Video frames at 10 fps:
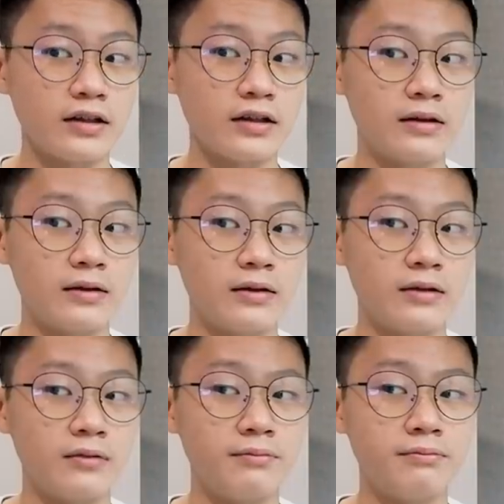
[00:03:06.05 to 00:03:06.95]

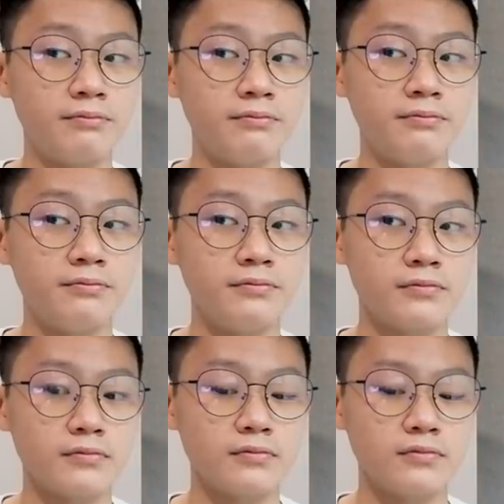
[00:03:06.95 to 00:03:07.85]
Um,
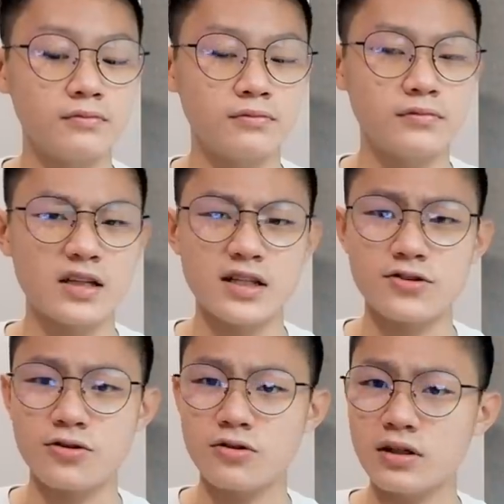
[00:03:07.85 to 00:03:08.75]

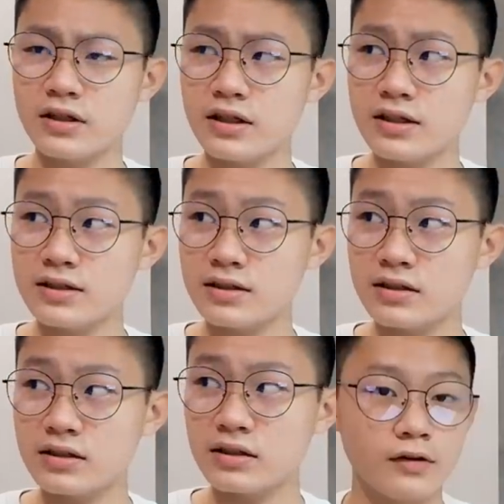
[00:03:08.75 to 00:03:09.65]
that's all I guess.